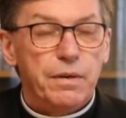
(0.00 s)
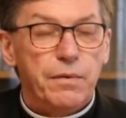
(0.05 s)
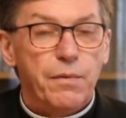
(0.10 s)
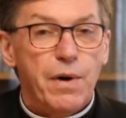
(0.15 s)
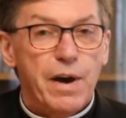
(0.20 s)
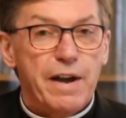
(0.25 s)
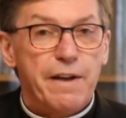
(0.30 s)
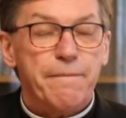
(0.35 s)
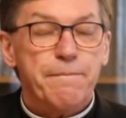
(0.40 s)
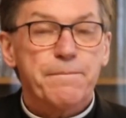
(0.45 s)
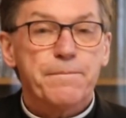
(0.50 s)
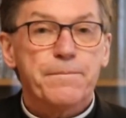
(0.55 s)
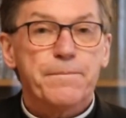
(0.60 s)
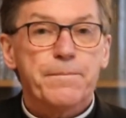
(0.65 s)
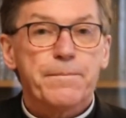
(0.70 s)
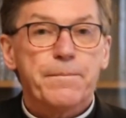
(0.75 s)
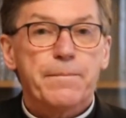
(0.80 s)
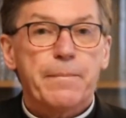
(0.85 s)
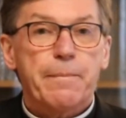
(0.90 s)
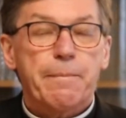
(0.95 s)
Why?
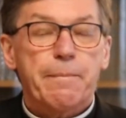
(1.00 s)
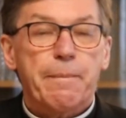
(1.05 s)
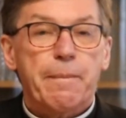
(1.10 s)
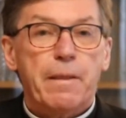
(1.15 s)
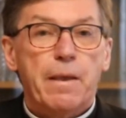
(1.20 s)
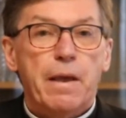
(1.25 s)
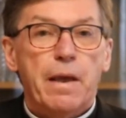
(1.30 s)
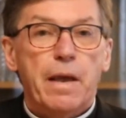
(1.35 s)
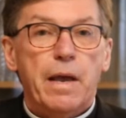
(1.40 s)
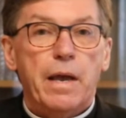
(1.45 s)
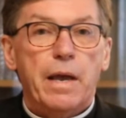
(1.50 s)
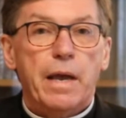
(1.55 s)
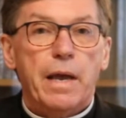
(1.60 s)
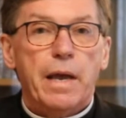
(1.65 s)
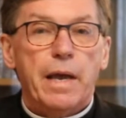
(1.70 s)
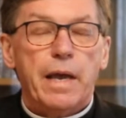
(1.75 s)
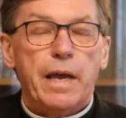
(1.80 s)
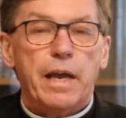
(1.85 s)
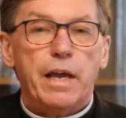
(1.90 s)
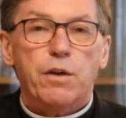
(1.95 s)

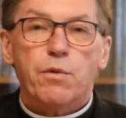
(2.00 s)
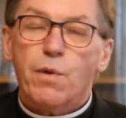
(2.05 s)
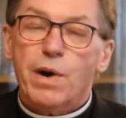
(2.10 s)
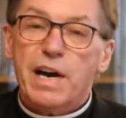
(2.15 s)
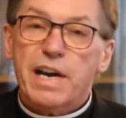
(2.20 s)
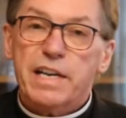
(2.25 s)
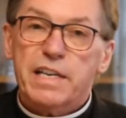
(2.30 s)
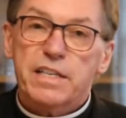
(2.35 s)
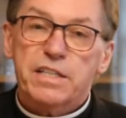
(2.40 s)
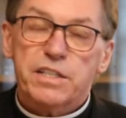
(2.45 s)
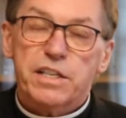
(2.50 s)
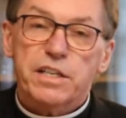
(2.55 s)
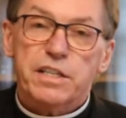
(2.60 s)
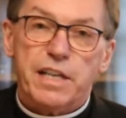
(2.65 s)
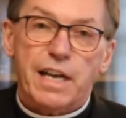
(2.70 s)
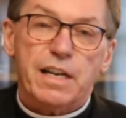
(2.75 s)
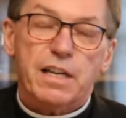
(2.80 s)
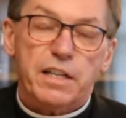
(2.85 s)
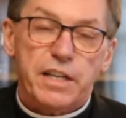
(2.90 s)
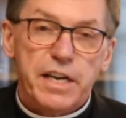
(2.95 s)
And why is it
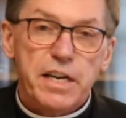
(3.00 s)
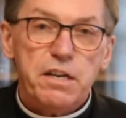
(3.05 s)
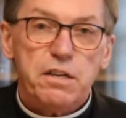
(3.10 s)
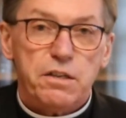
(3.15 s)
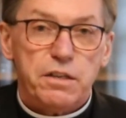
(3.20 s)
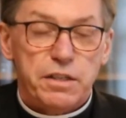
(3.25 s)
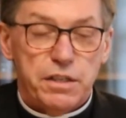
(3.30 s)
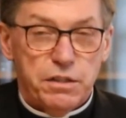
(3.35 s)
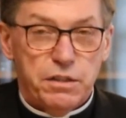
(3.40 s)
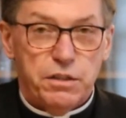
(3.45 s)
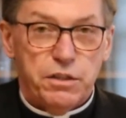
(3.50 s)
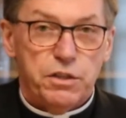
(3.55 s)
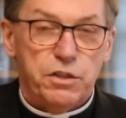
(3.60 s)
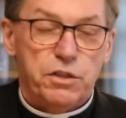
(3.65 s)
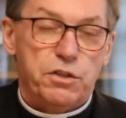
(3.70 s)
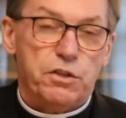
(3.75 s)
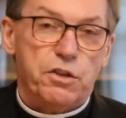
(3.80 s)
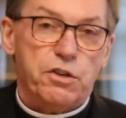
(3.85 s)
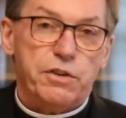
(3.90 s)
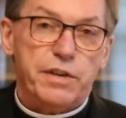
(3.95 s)
that later in the
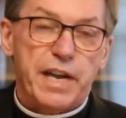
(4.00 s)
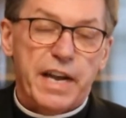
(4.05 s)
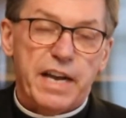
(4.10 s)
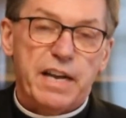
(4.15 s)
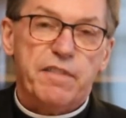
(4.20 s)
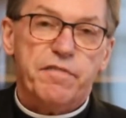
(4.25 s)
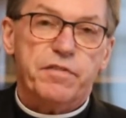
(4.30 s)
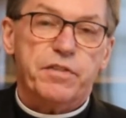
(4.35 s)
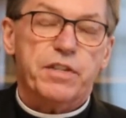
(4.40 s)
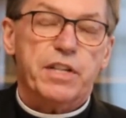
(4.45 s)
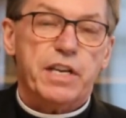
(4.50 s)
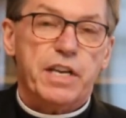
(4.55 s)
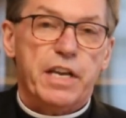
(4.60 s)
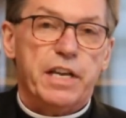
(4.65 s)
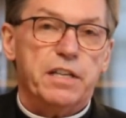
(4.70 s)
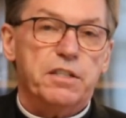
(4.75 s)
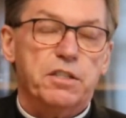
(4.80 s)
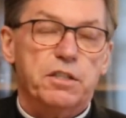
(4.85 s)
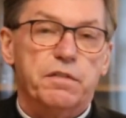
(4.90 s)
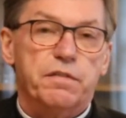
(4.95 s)
story, after the
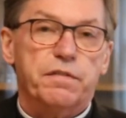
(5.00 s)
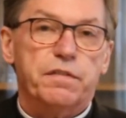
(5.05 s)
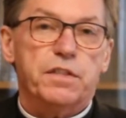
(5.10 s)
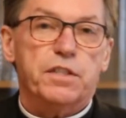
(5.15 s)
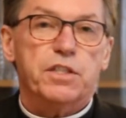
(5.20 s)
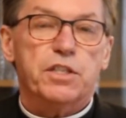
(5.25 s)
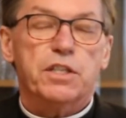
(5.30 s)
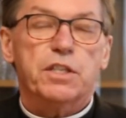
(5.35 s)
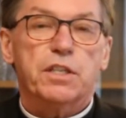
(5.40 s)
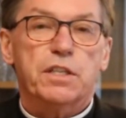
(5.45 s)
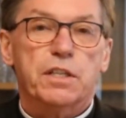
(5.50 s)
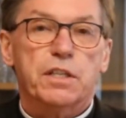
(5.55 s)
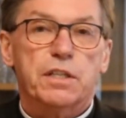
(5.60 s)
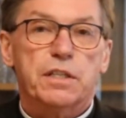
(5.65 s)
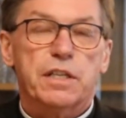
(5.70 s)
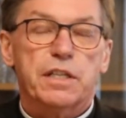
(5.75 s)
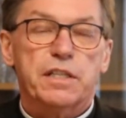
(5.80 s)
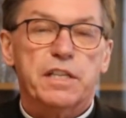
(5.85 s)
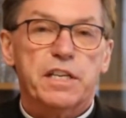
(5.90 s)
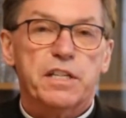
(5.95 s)
catch of fish,
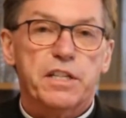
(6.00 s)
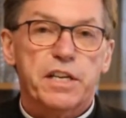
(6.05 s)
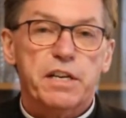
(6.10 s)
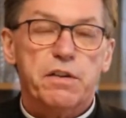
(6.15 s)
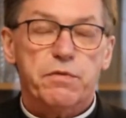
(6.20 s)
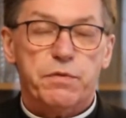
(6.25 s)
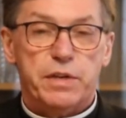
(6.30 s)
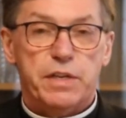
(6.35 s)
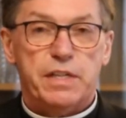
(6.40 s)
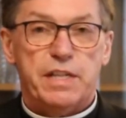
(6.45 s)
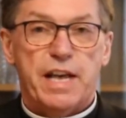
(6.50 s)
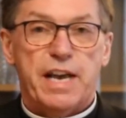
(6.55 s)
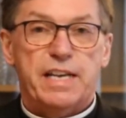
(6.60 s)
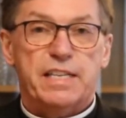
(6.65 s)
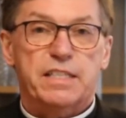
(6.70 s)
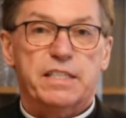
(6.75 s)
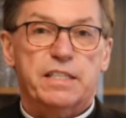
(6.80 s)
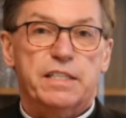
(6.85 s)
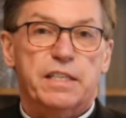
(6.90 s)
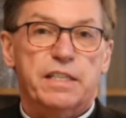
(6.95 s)
that they then
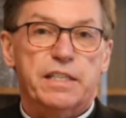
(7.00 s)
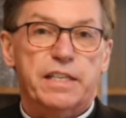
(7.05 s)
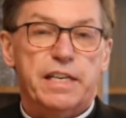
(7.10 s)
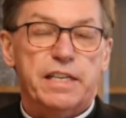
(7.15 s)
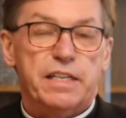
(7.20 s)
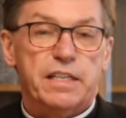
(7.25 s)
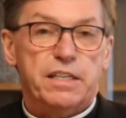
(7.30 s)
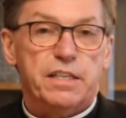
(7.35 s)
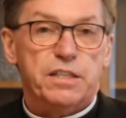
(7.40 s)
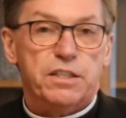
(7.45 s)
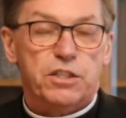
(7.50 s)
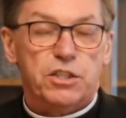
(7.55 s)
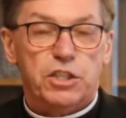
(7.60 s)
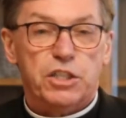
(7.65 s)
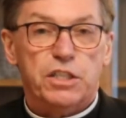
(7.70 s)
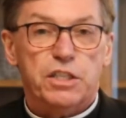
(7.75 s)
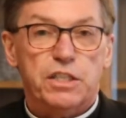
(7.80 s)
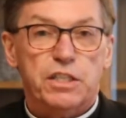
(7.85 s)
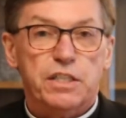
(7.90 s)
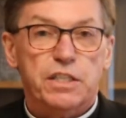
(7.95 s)
realize that it is
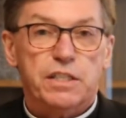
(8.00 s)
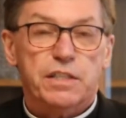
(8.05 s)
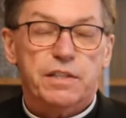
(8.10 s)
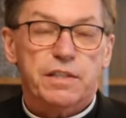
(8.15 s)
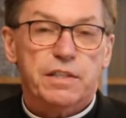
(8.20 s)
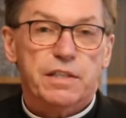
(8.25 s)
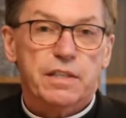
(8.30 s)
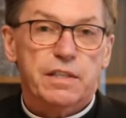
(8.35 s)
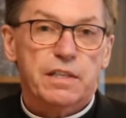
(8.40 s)
Jesus.